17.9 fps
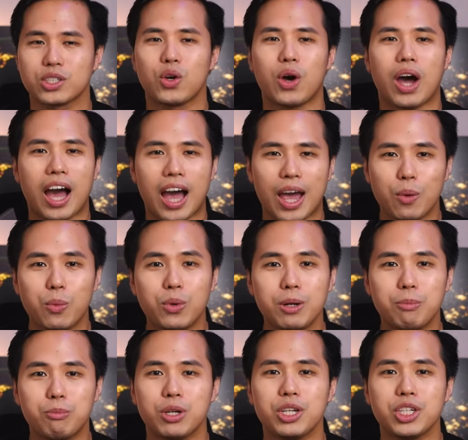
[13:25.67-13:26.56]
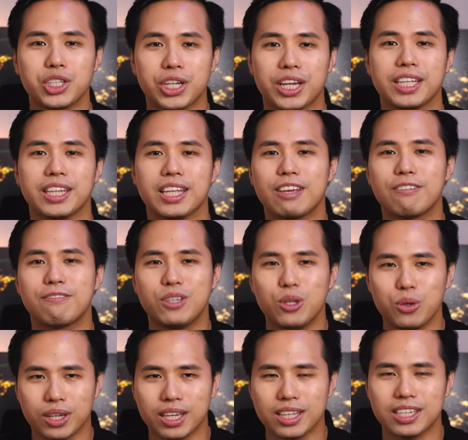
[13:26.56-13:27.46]
so I would appreciate if
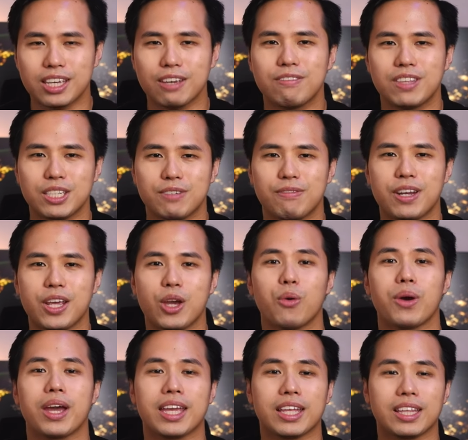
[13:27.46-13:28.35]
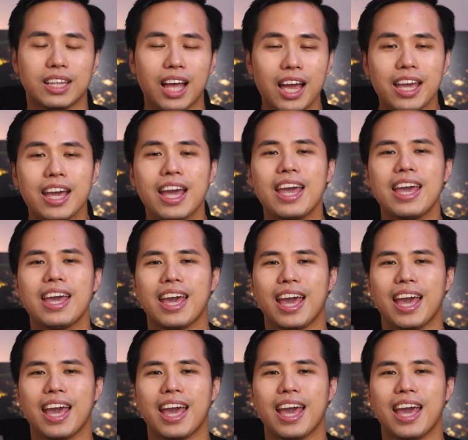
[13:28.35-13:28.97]
you can give this video a like